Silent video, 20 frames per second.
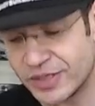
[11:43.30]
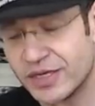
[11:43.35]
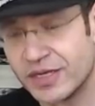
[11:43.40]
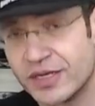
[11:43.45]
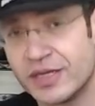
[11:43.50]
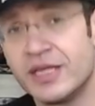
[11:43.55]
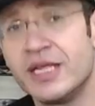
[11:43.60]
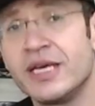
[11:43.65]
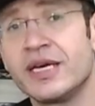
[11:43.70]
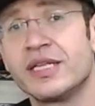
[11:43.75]

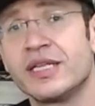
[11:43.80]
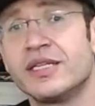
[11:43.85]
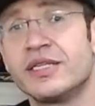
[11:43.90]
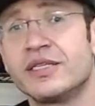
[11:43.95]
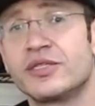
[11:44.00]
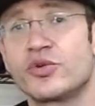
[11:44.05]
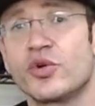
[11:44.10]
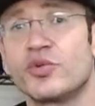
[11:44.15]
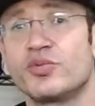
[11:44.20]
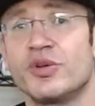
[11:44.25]
link in the
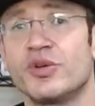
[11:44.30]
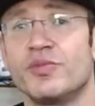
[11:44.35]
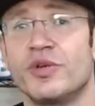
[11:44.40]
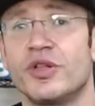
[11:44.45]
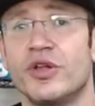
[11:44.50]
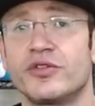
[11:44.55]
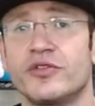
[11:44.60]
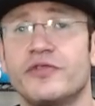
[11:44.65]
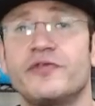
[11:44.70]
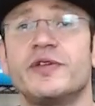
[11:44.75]
description below
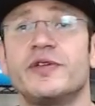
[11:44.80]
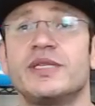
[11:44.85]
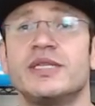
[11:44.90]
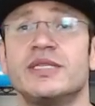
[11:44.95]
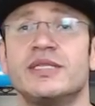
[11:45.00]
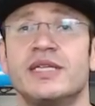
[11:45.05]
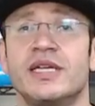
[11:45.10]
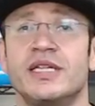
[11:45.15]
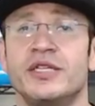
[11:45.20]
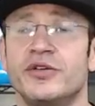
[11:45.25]
to Fitness
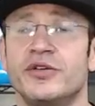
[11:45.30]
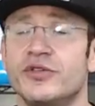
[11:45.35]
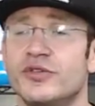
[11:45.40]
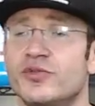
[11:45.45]
Deal News.